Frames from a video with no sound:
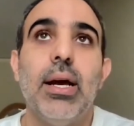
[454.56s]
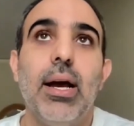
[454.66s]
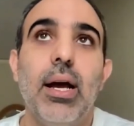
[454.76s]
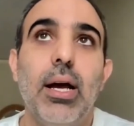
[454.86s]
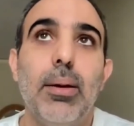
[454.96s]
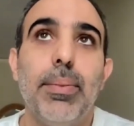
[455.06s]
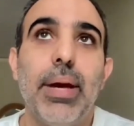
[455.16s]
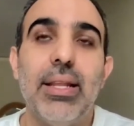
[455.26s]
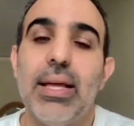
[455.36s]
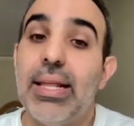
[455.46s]

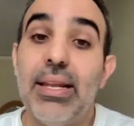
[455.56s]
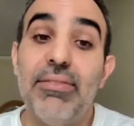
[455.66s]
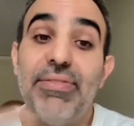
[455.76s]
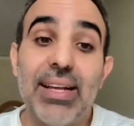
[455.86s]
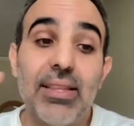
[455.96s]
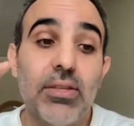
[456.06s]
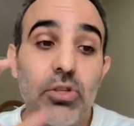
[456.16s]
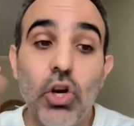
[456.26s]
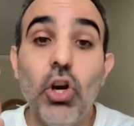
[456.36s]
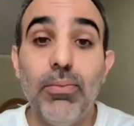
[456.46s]
And in fact, there's a
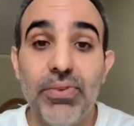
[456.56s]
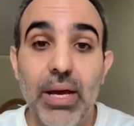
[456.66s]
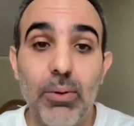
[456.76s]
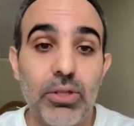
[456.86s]
term for that,